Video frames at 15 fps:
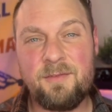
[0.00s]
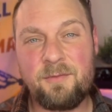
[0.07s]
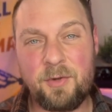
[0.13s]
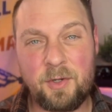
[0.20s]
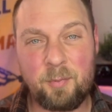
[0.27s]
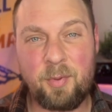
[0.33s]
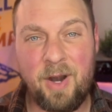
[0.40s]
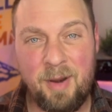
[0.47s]

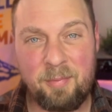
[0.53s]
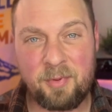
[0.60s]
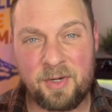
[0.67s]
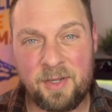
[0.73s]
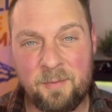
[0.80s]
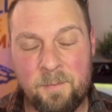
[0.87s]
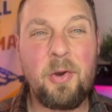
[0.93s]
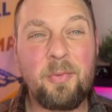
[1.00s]
for your
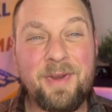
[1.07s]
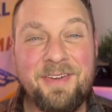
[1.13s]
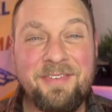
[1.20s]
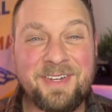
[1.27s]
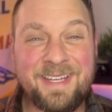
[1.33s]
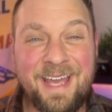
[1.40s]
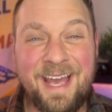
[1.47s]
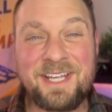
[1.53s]
property. We have
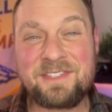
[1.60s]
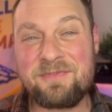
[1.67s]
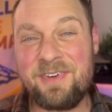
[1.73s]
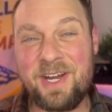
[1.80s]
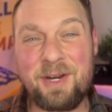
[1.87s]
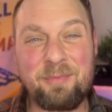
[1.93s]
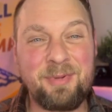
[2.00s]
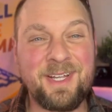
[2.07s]
a gas
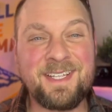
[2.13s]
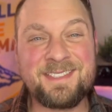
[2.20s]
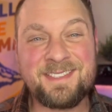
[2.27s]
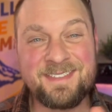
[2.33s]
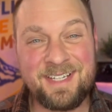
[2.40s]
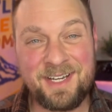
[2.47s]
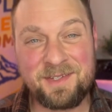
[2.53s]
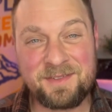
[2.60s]
fireplace
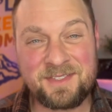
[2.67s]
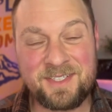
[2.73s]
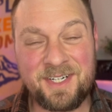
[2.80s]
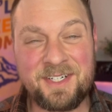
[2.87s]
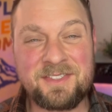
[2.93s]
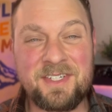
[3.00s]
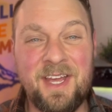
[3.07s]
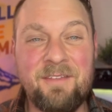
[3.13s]
downstairs,